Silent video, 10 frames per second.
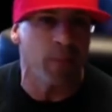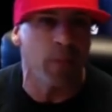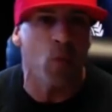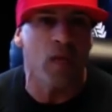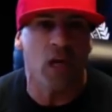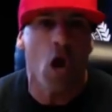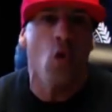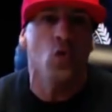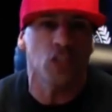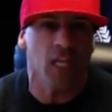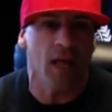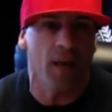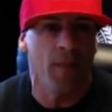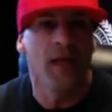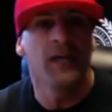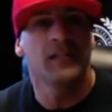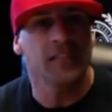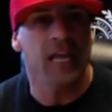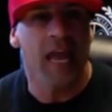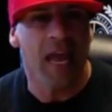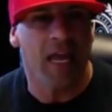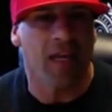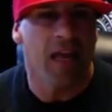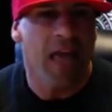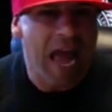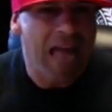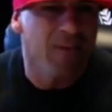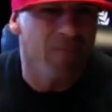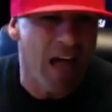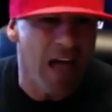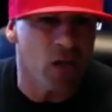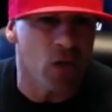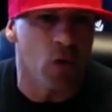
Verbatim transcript: But right. we coach them to say, hey, add the value.